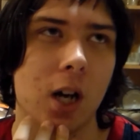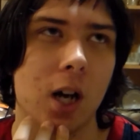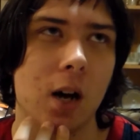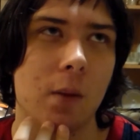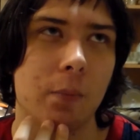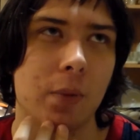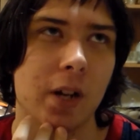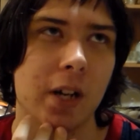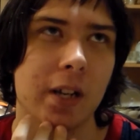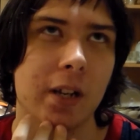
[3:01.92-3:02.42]

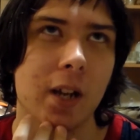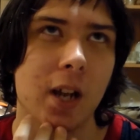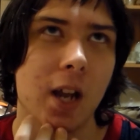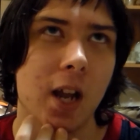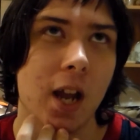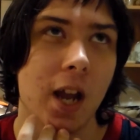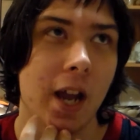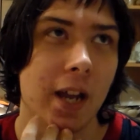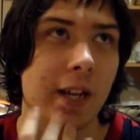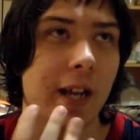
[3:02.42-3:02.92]

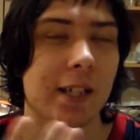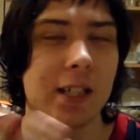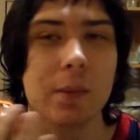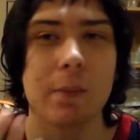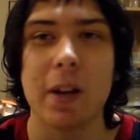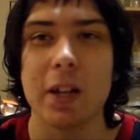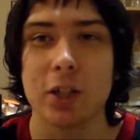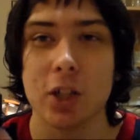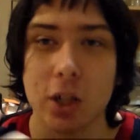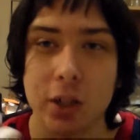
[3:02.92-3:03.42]
And not
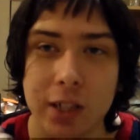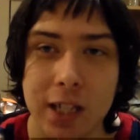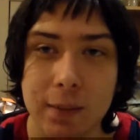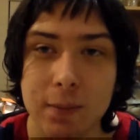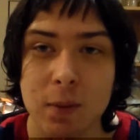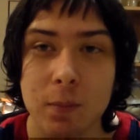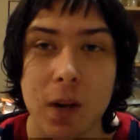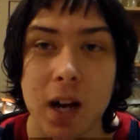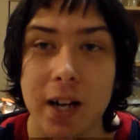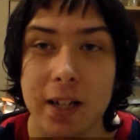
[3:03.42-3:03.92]
to mention,
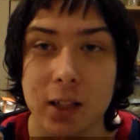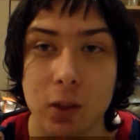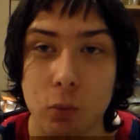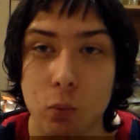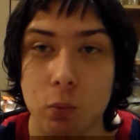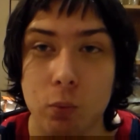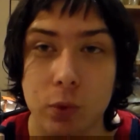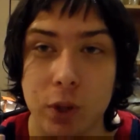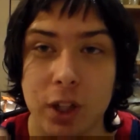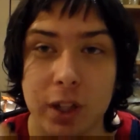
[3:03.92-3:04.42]
keep in mind,
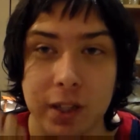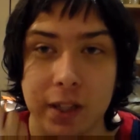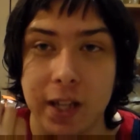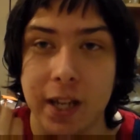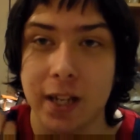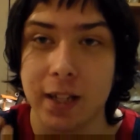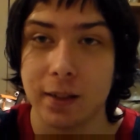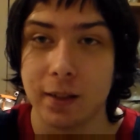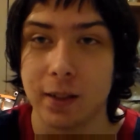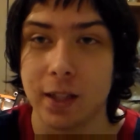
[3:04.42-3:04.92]

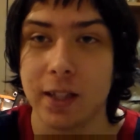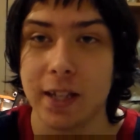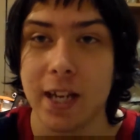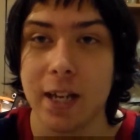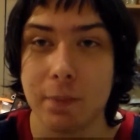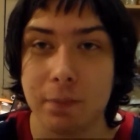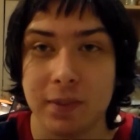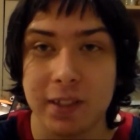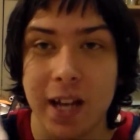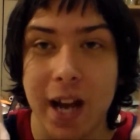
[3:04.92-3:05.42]
the
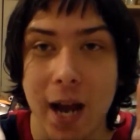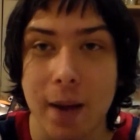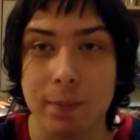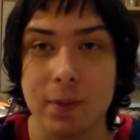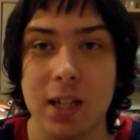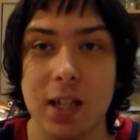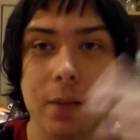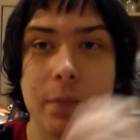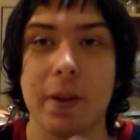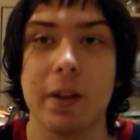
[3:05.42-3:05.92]
name
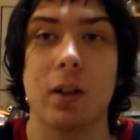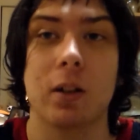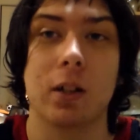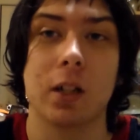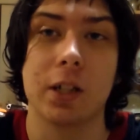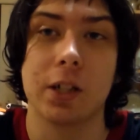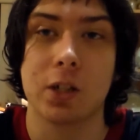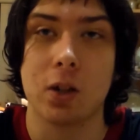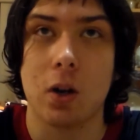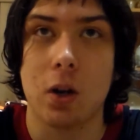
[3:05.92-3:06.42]
Captain
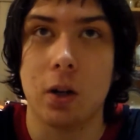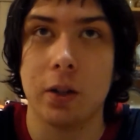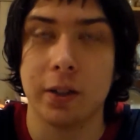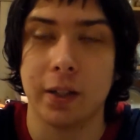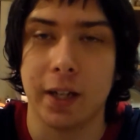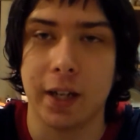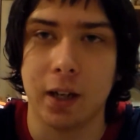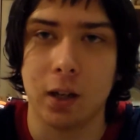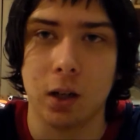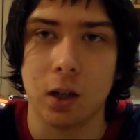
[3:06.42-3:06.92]
America is
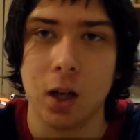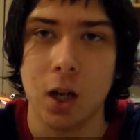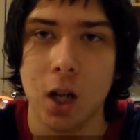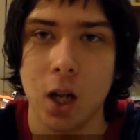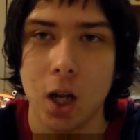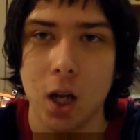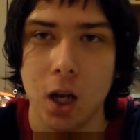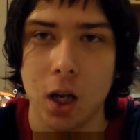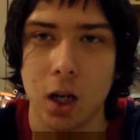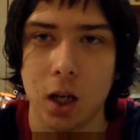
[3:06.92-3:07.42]
on there.
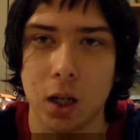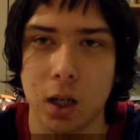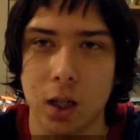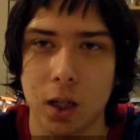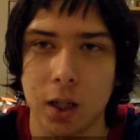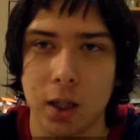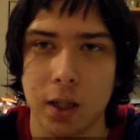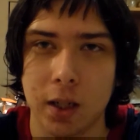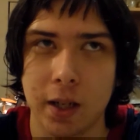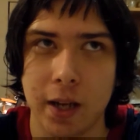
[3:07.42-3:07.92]

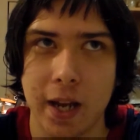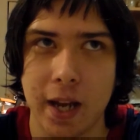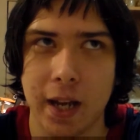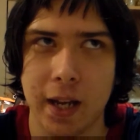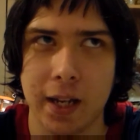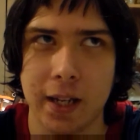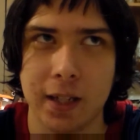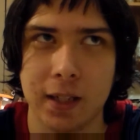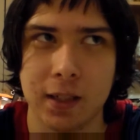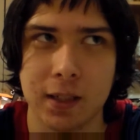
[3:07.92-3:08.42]

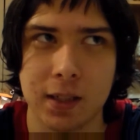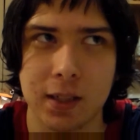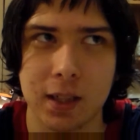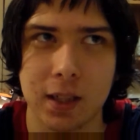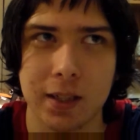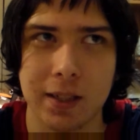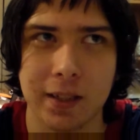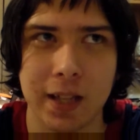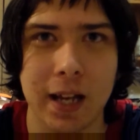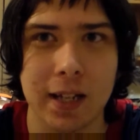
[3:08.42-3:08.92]
And
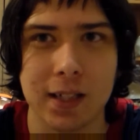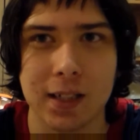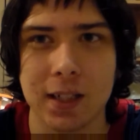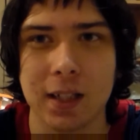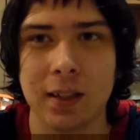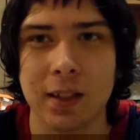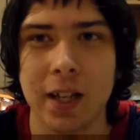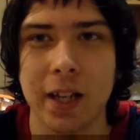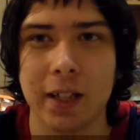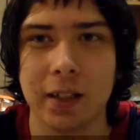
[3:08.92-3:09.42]
that's
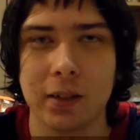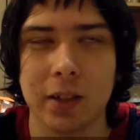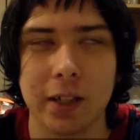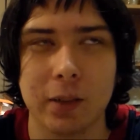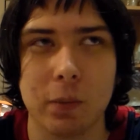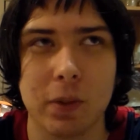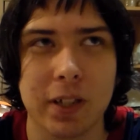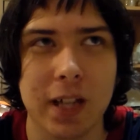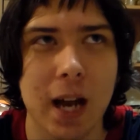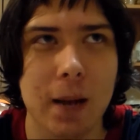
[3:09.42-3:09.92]
the thing,
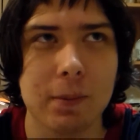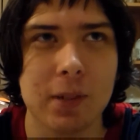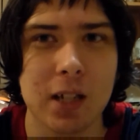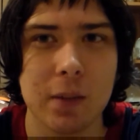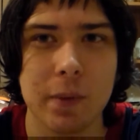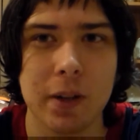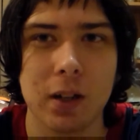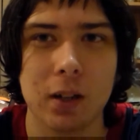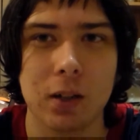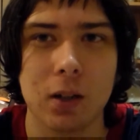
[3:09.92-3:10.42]
like, with
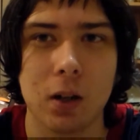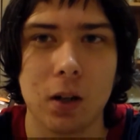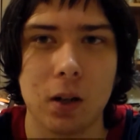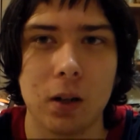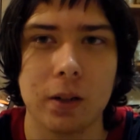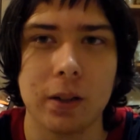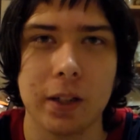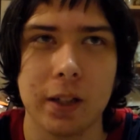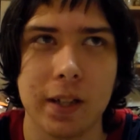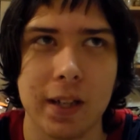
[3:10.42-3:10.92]
Captain America
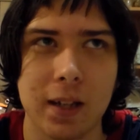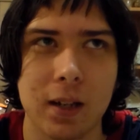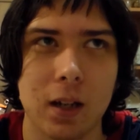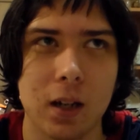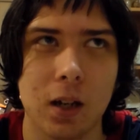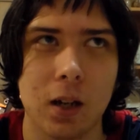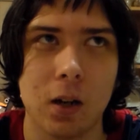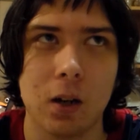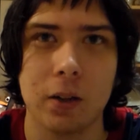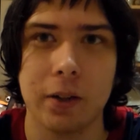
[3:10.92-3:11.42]

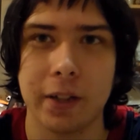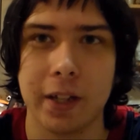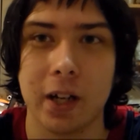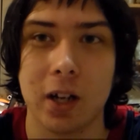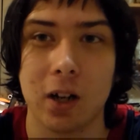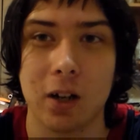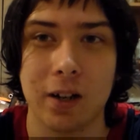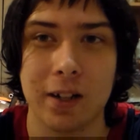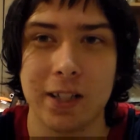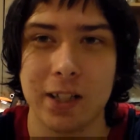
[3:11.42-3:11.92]
on
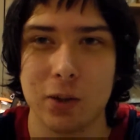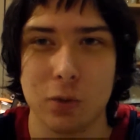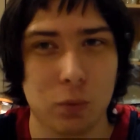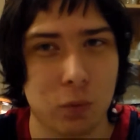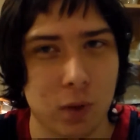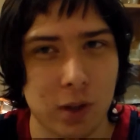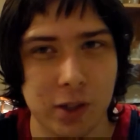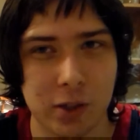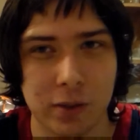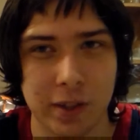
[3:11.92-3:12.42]
there, you're
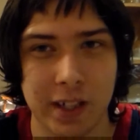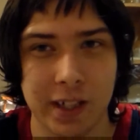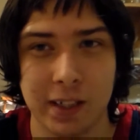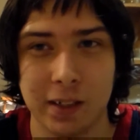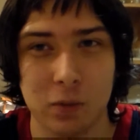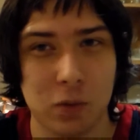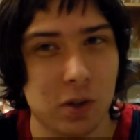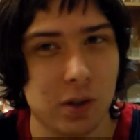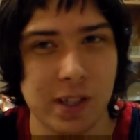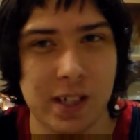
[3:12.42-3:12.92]

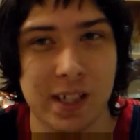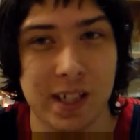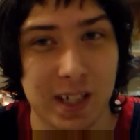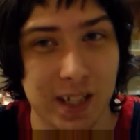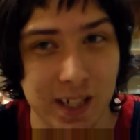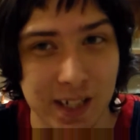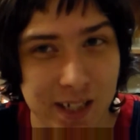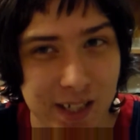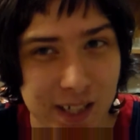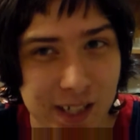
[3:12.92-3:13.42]
wondering, well,
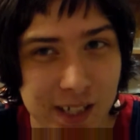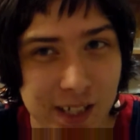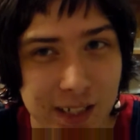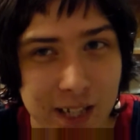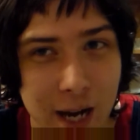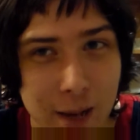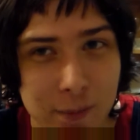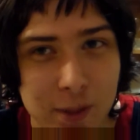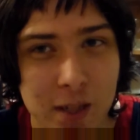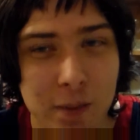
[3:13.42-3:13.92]
is this a
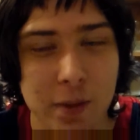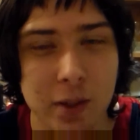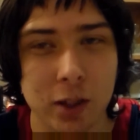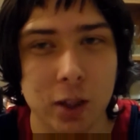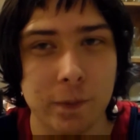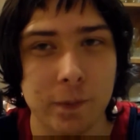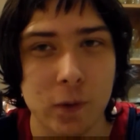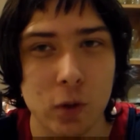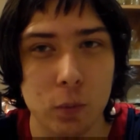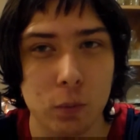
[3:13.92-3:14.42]
Captain
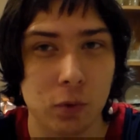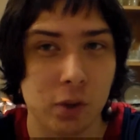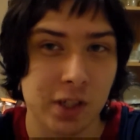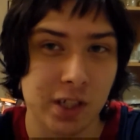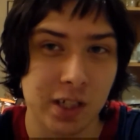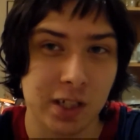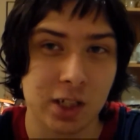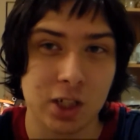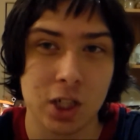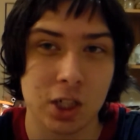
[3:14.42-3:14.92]
America film, or
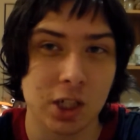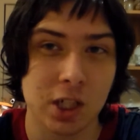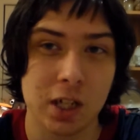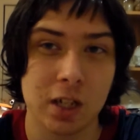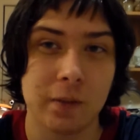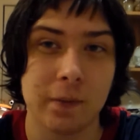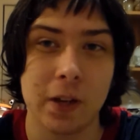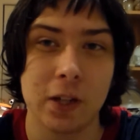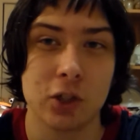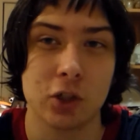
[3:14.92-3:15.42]
is this just
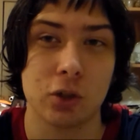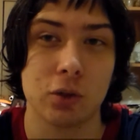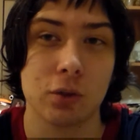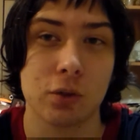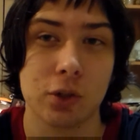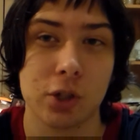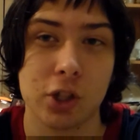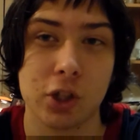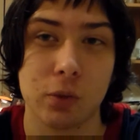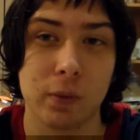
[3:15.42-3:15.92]
an
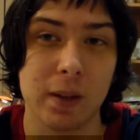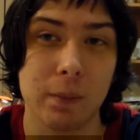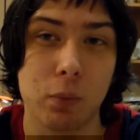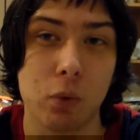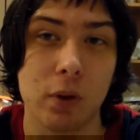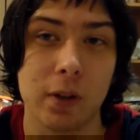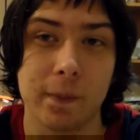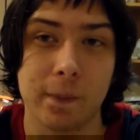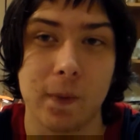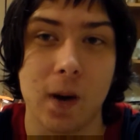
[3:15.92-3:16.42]
Avengers
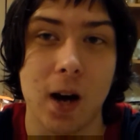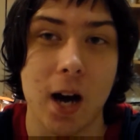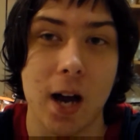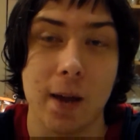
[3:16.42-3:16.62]
3.5